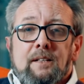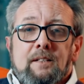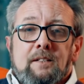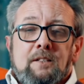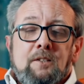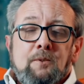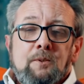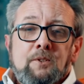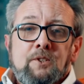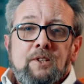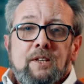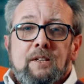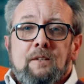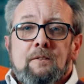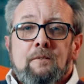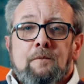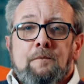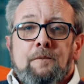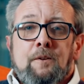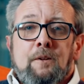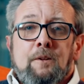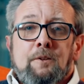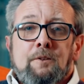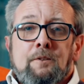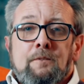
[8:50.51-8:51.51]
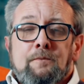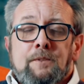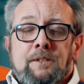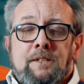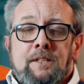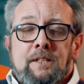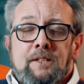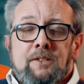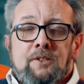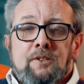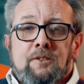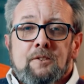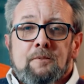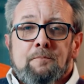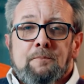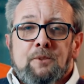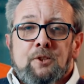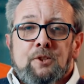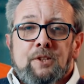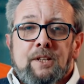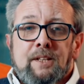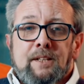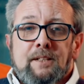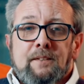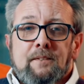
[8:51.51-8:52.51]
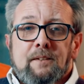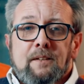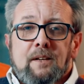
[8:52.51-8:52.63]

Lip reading: to a single folder on the teacher's machine.